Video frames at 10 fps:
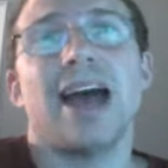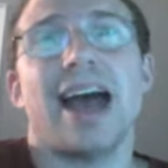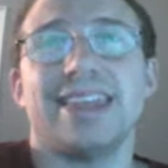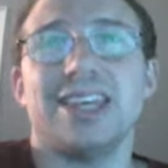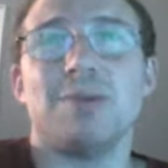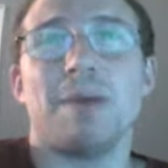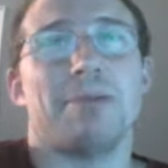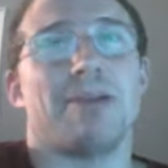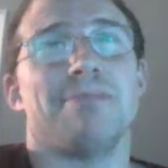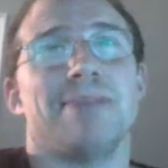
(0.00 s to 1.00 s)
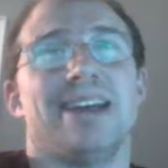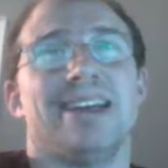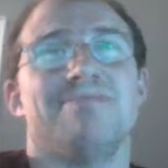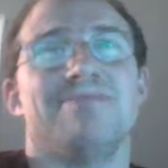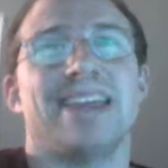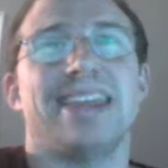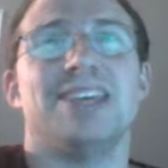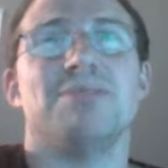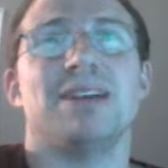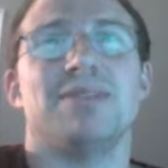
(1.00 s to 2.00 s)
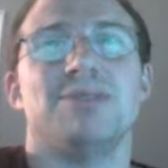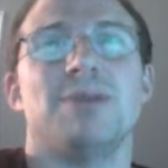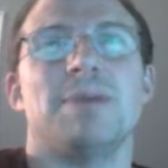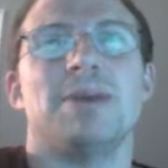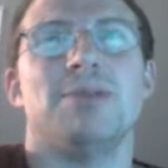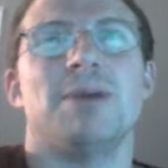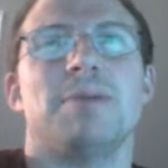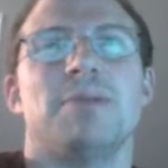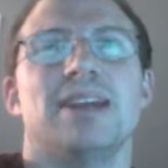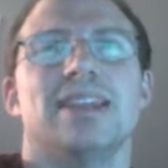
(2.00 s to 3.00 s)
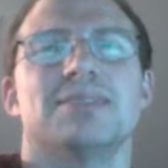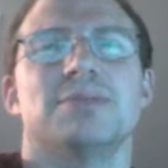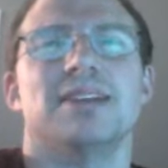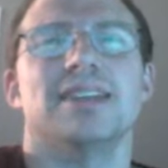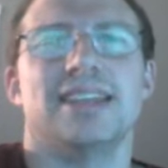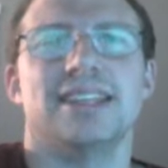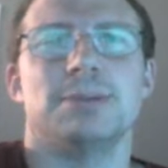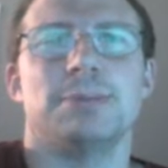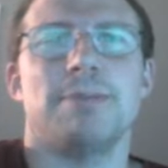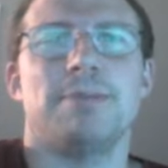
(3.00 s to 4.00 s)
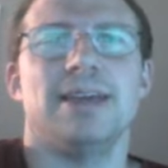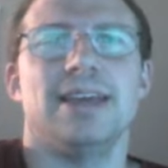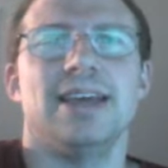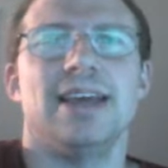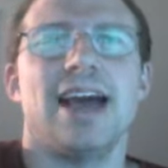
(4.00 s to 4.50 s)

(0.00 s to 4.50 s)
I think you might be right, Manny. I think you might have. You might be. You might be winning this one. Like this one might be.